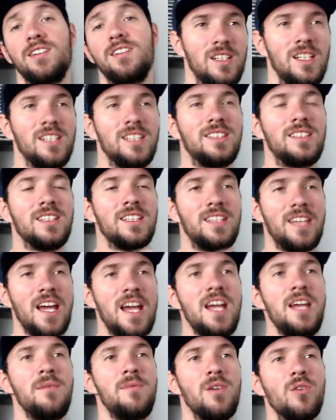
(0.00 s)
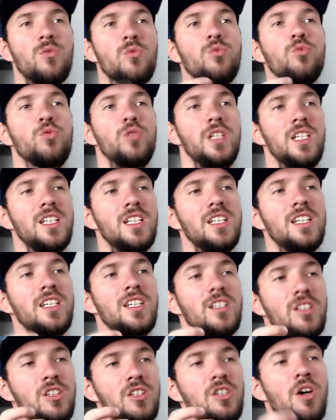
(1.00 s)
It's the game that really
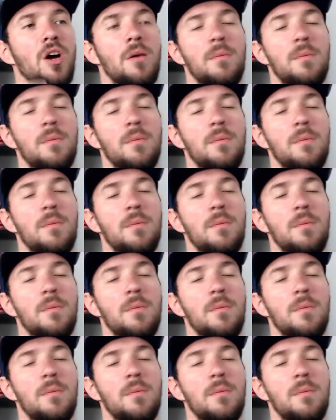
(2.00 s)
got